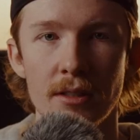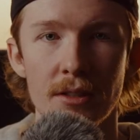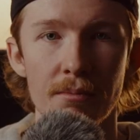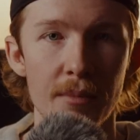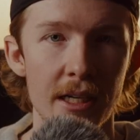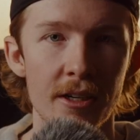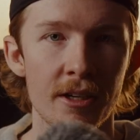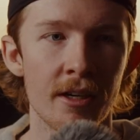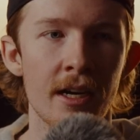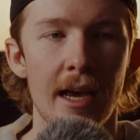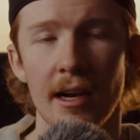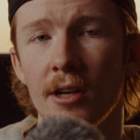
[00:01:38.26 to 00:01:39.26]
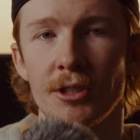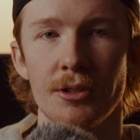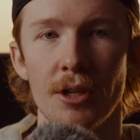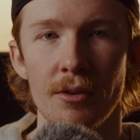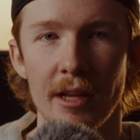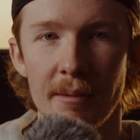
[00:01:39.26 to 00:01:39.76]
to meter, and I also
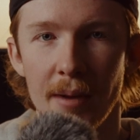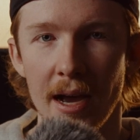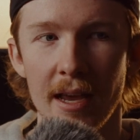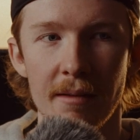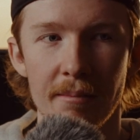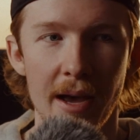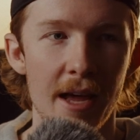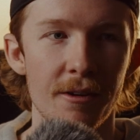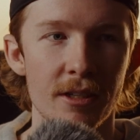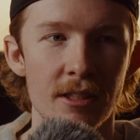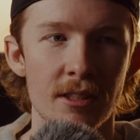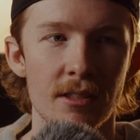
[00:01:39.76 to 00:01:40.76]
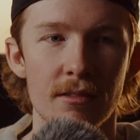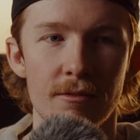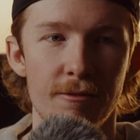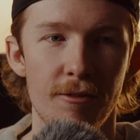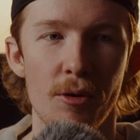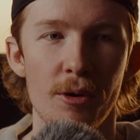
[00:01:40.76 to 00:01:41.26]
don't like buying batteries
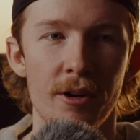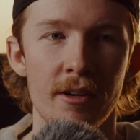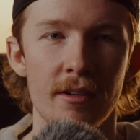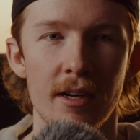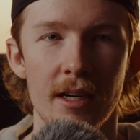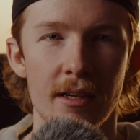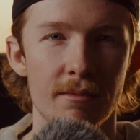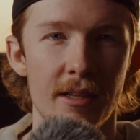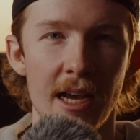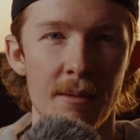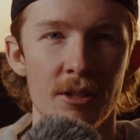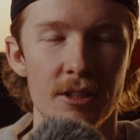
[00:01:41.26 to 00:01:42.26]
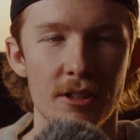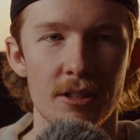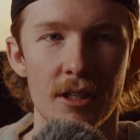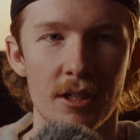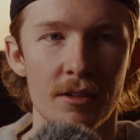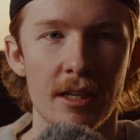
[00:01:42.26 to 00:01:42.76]
for cameras,
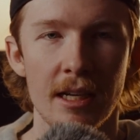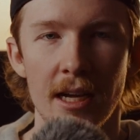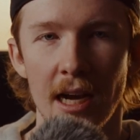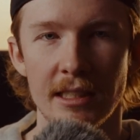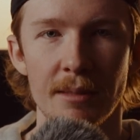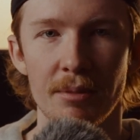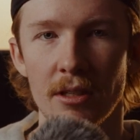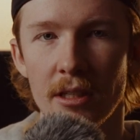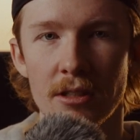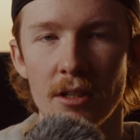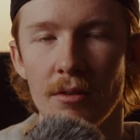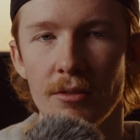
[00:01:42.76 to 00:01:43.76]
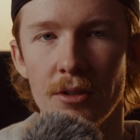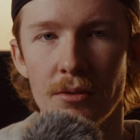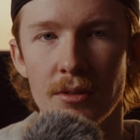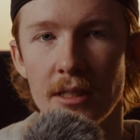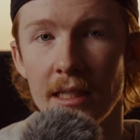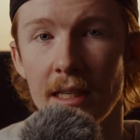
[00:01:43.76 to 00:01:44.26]
so I typically don't
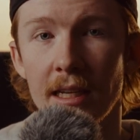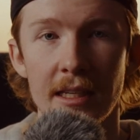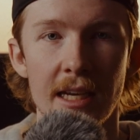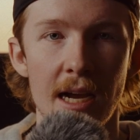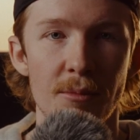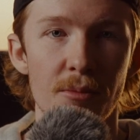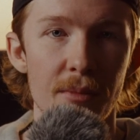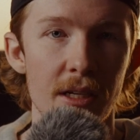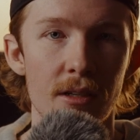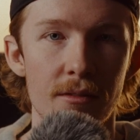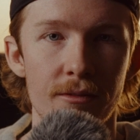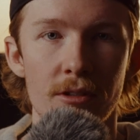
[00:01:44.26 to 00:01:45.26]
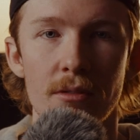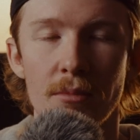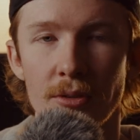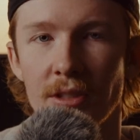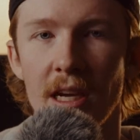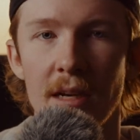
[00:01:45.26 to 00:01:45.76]
use the in-camera meter for most